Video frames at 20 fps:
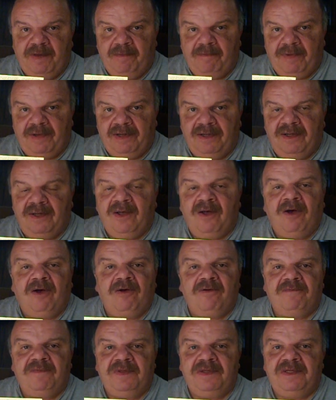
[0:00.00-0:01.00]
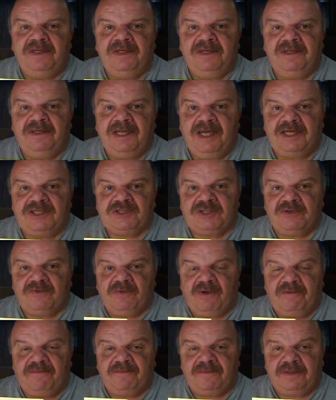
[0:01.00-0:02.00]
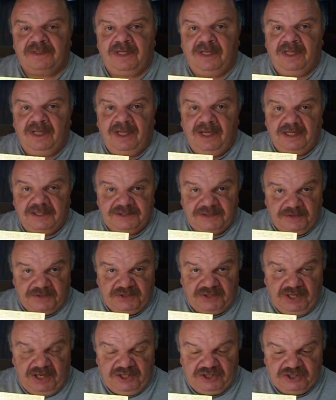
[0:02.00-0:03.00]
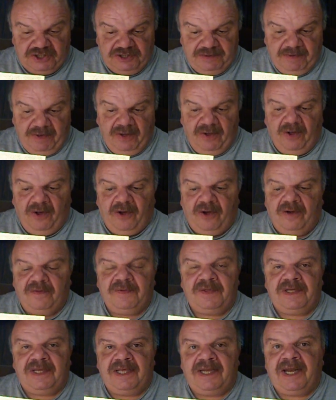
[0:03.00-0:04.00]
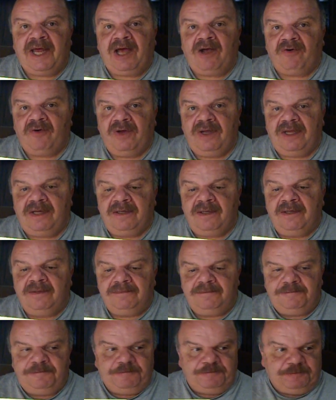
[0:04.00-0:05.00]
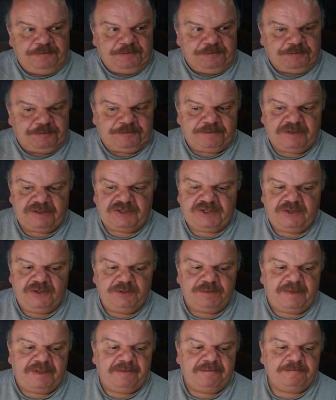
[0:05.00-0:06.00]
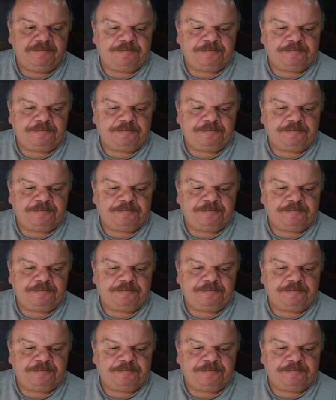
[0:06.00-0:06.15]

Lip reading: member of the National Rifle Association, or the NRA. Excuse me.